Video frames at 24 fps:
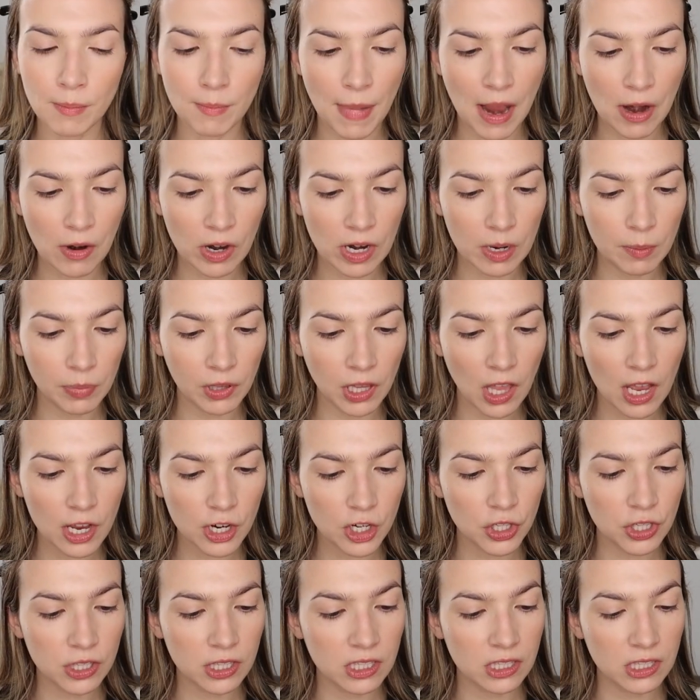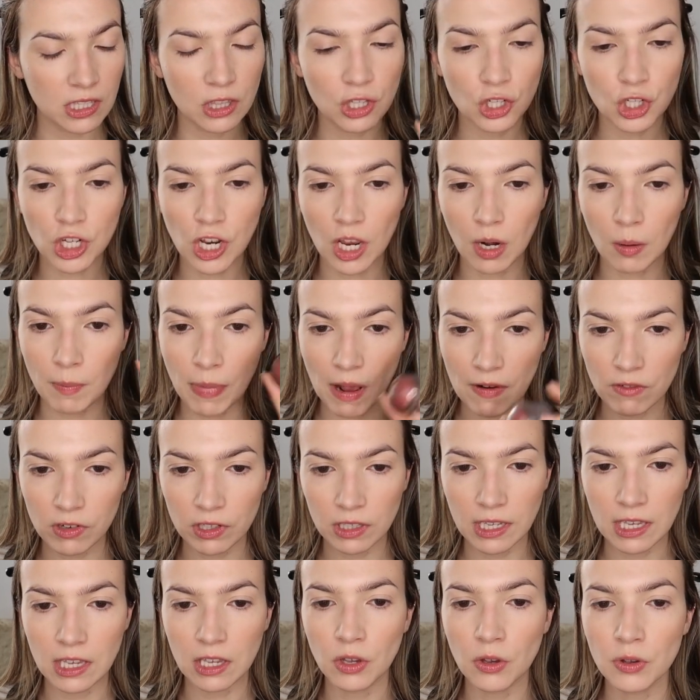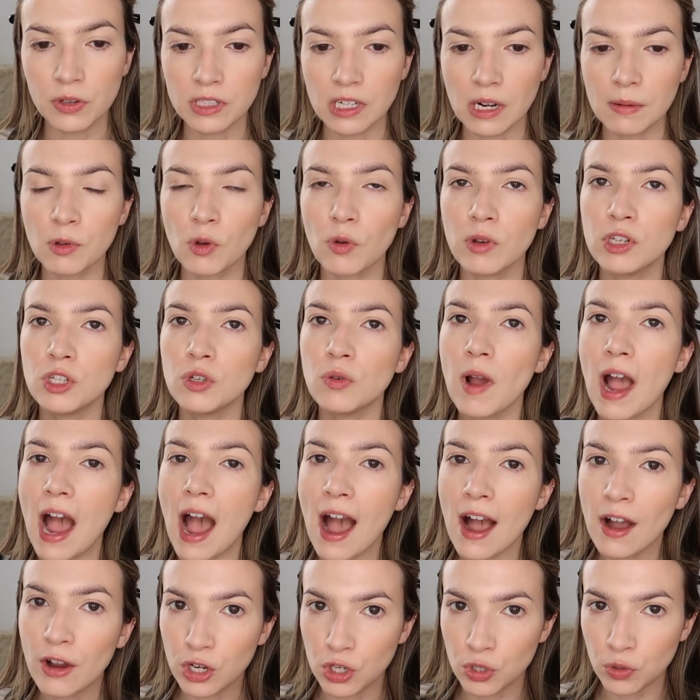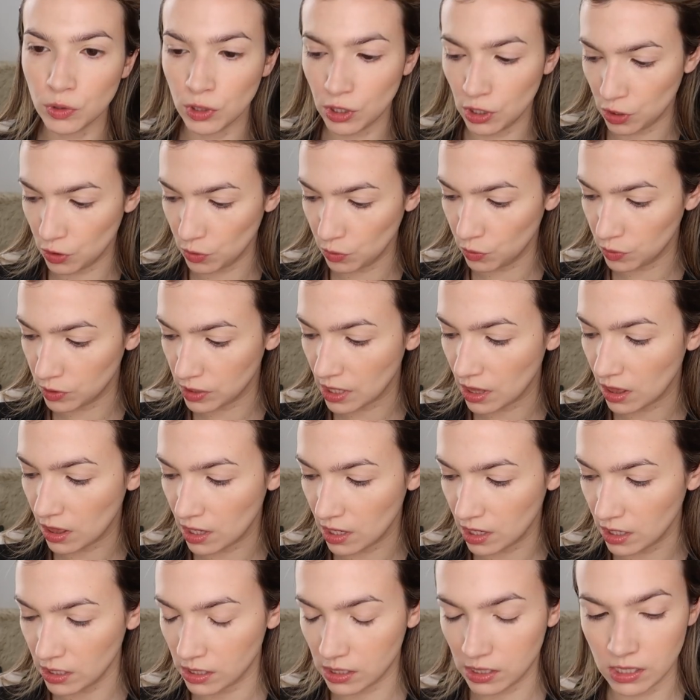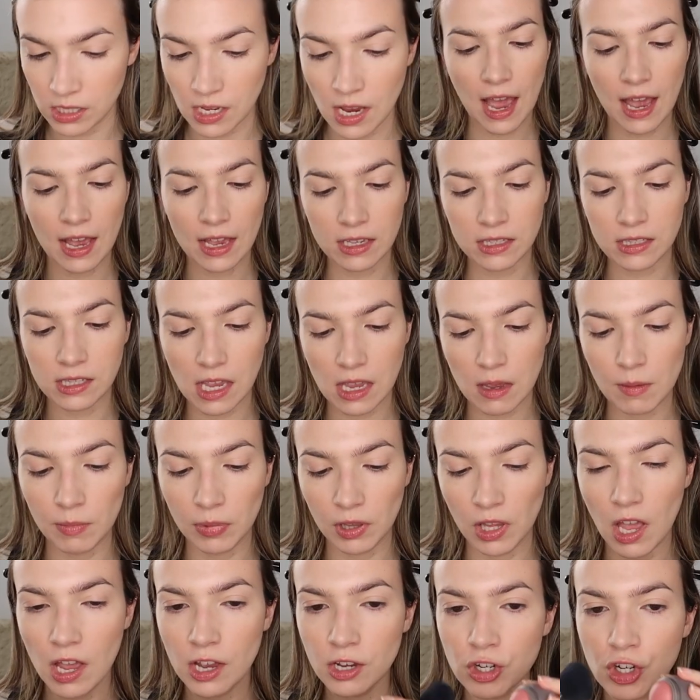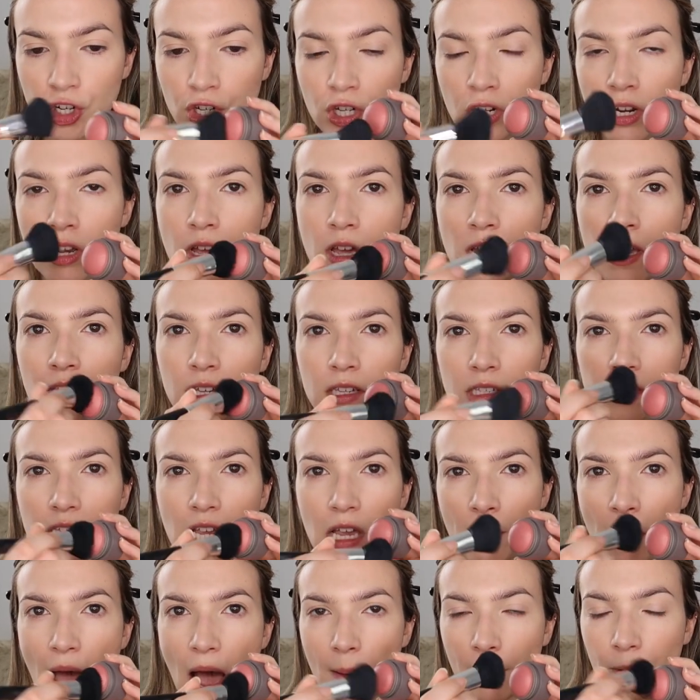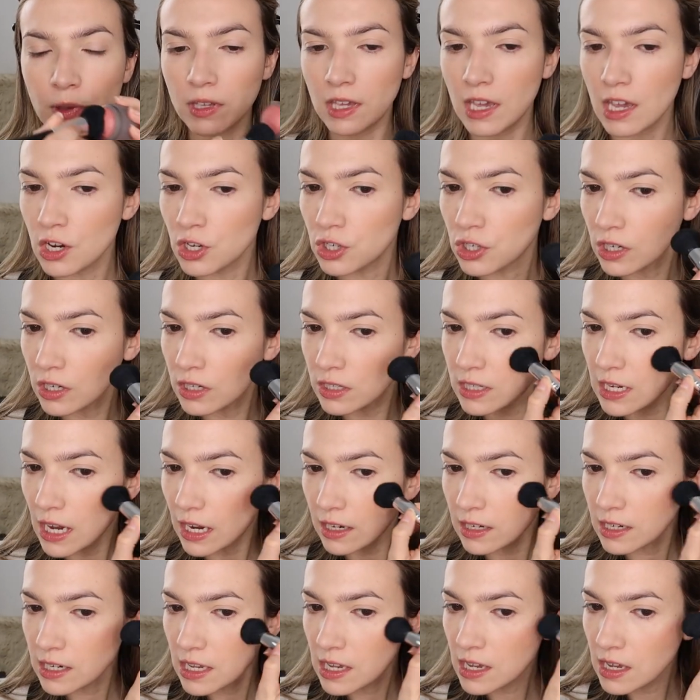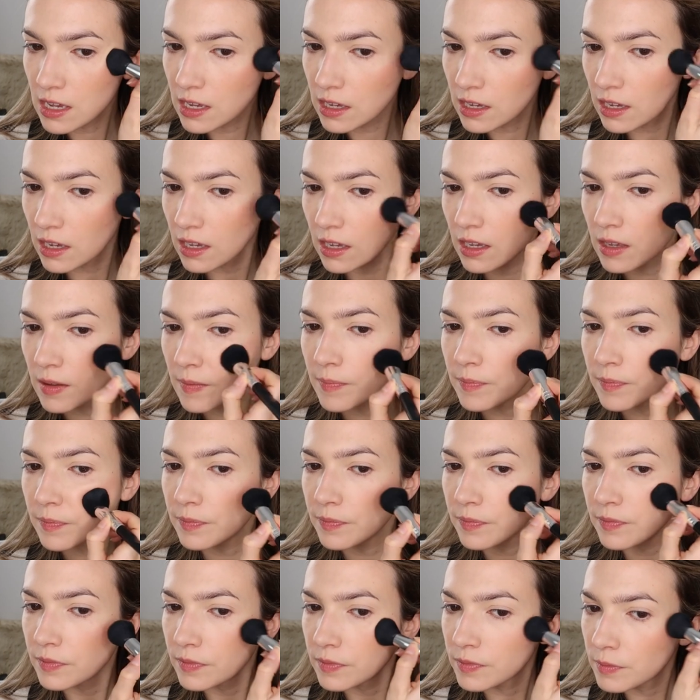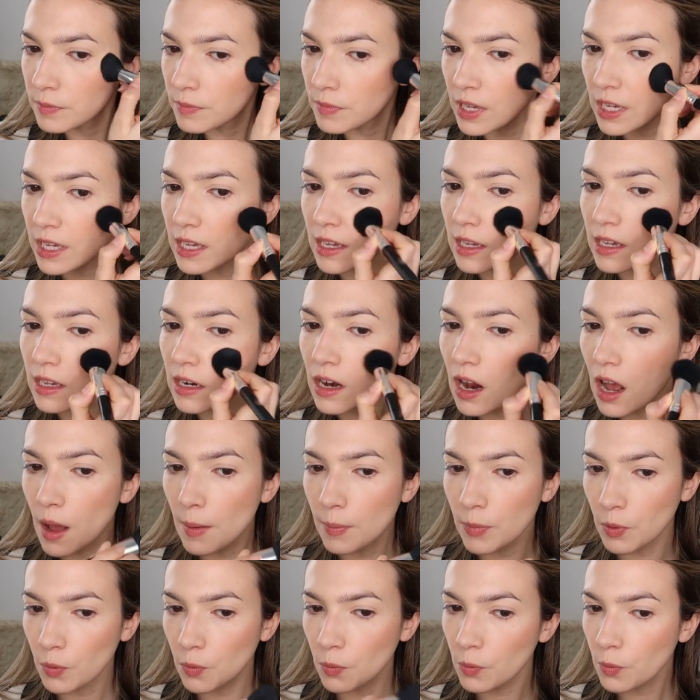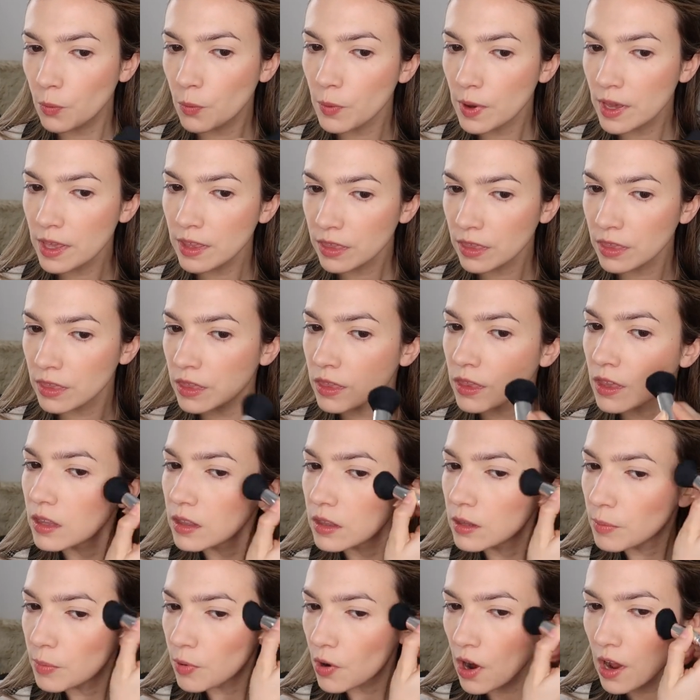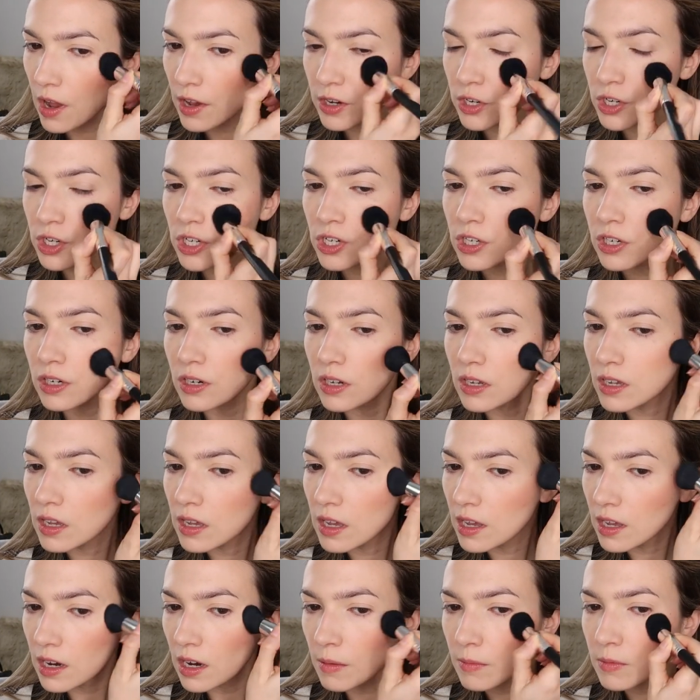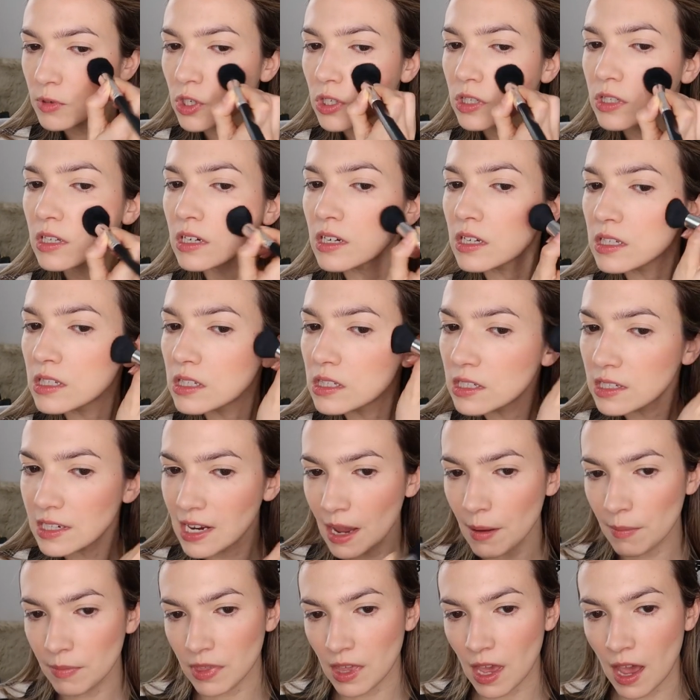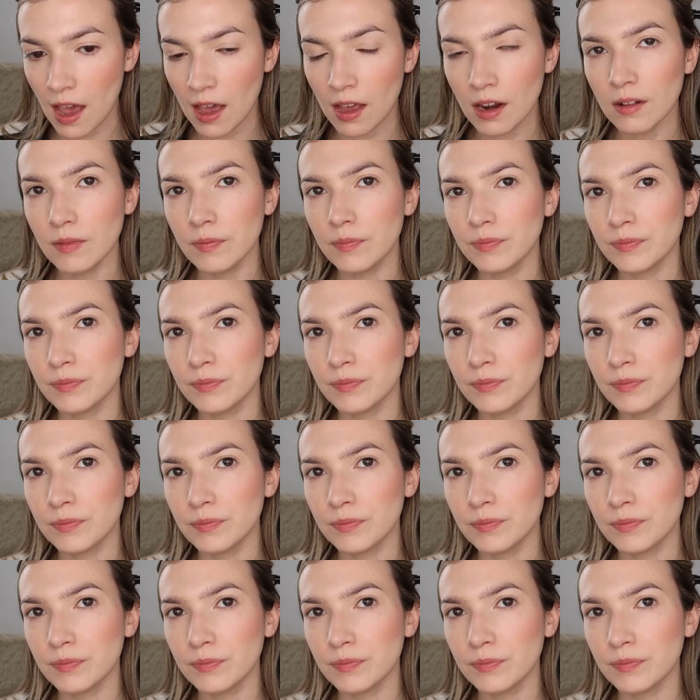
Merit blush. This is in the shade Beverly Hills, and I'm going to actually use this as a blush. Same application technique, picking it up with the brush, and I'm just gonna stamp that